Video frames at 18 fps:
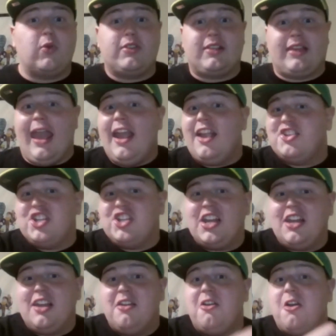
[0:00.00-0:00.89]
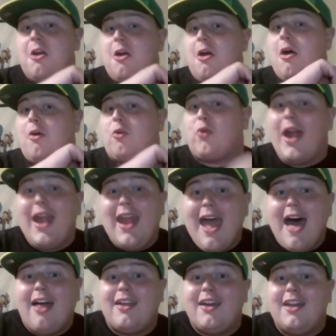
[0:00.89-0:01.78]
was with KG,
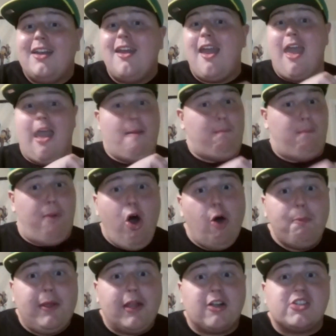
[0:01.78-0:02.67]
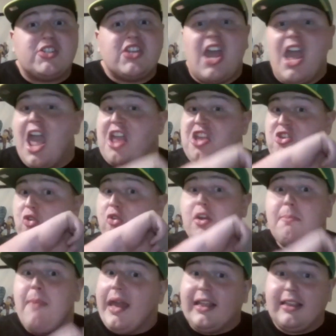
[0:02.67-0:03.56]
Ray Allen, and Paul Pierce. And
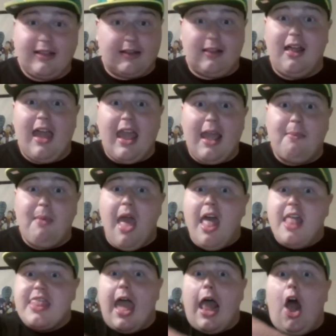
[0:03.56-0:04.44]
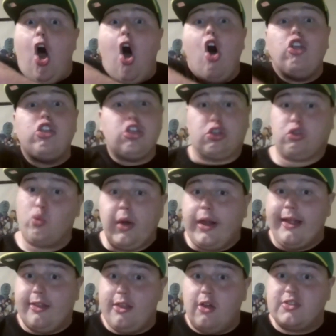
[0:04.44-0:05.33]
you can make the claim that all
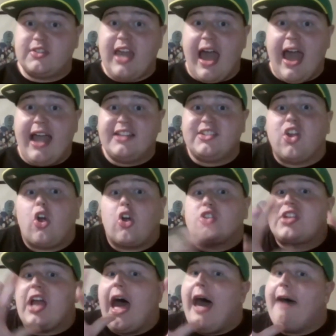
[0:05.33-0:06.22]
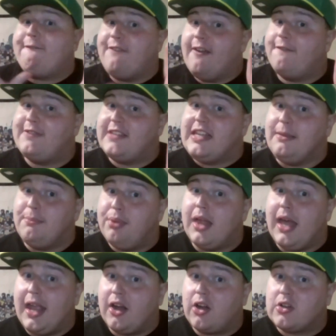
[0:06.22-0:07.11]
three of those guys are top 15
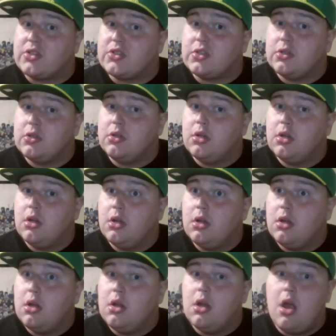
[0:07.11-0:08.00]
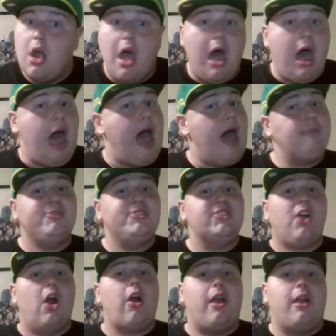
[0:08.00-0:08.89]
players.
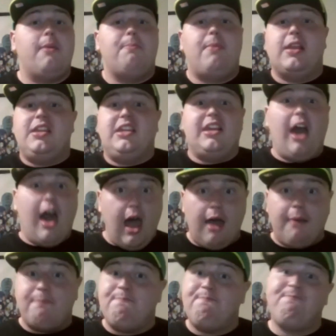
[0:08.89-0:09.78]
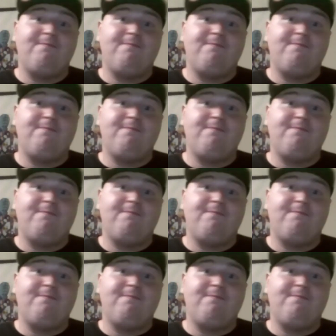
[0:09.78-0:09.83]
Sorry, but Jan-